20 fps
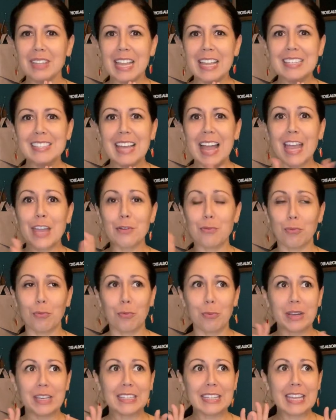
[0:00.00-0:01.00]
is that it
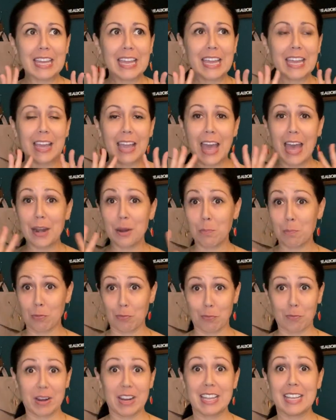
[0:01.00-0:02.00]
really kind of
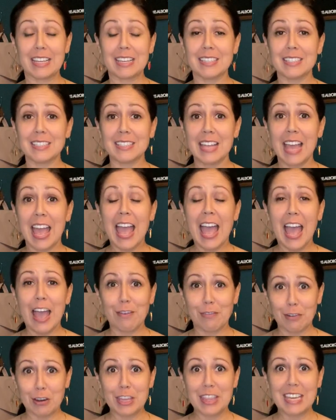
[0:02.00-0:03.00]
brings
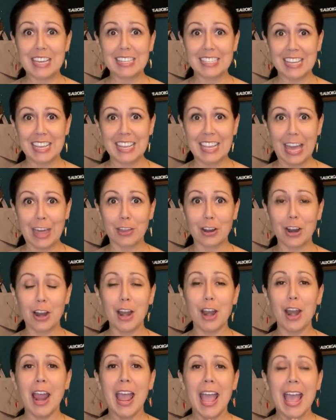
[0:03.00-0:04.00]
everything
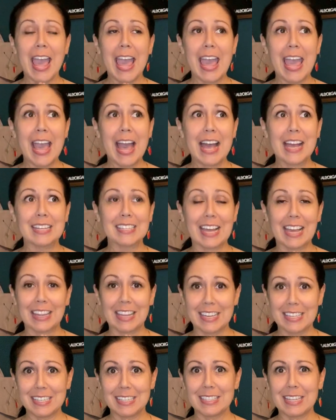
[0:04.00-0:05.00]
together. And I
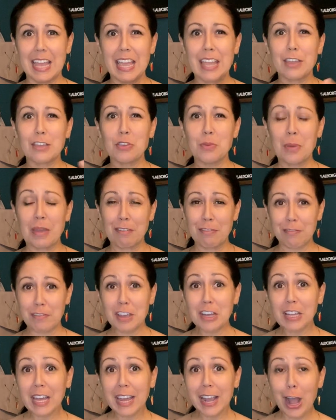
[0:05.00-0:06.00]
like to say you may
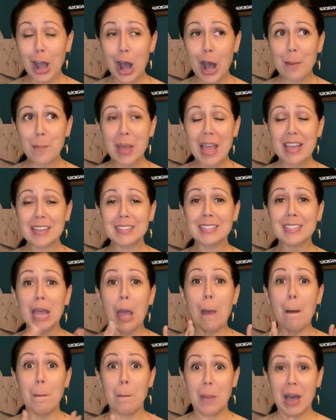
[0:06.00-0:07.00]
feel like a hot mess,
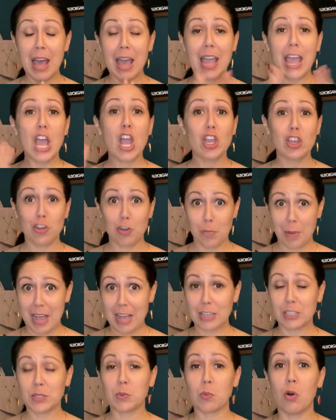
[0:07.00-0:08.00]
but your
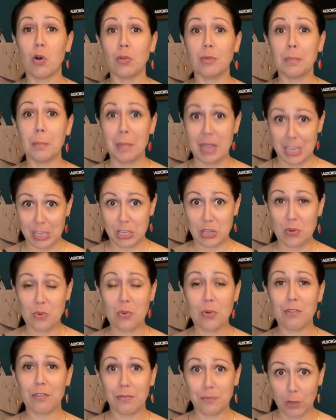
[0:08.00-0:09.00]
bags won't make
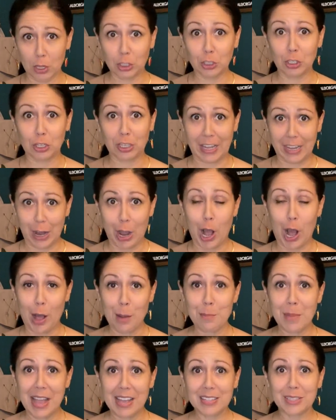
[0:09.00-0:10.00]
you look like a
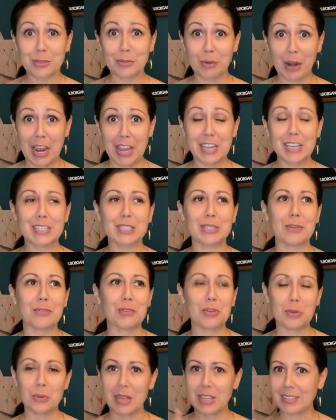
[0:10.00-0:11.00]
hot mess, right? Because
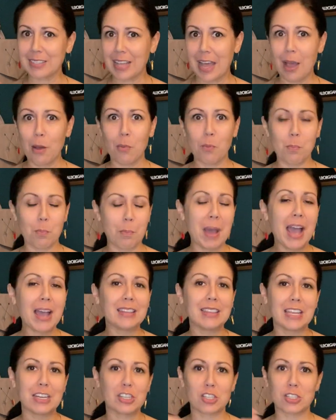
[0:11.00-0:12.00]
if you, it's that
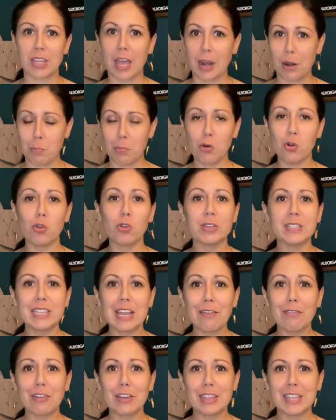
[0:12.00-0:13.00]
bag that just kind of pulls
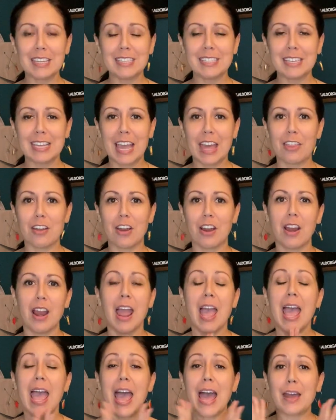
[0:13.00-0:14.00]
everything together.
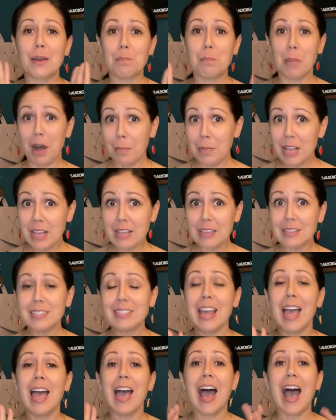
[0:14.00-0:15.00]
And
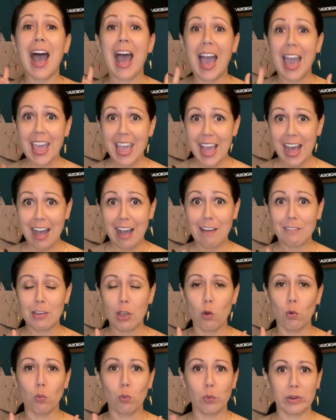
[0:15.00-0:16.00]
mamas, I have
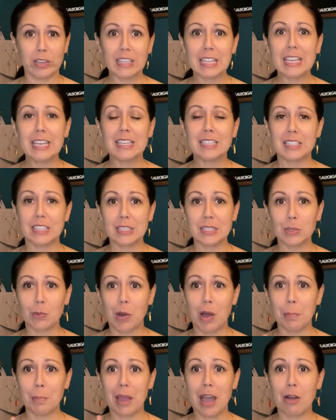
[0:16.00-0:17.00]
a really easy
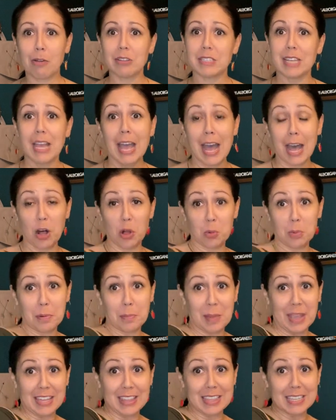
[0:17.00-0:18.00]
swap out to help
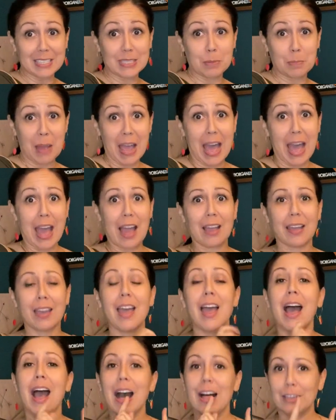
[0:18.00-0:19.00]
make this bag
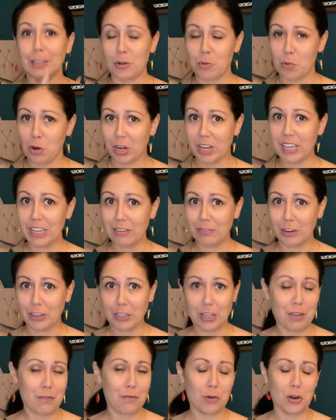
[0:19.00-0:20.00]
a little more kid
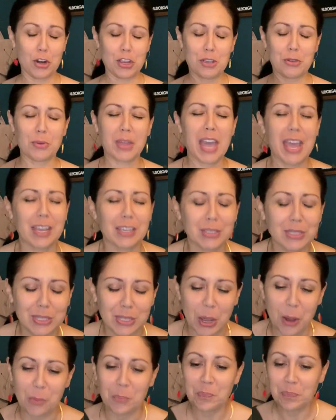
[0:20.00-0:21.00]
friendly for you, okay?
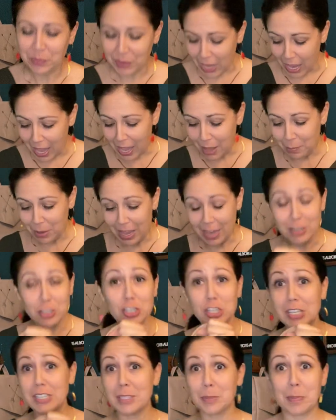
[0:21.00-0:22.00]
So um,
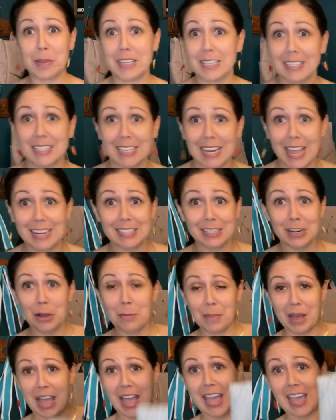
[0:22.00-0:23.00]
she's been standing
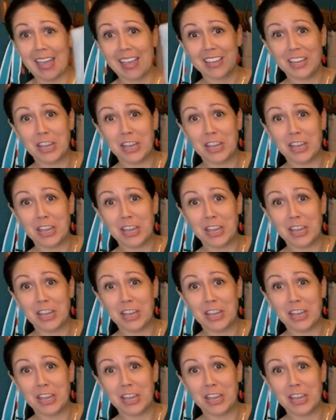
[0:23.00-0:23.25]
on my,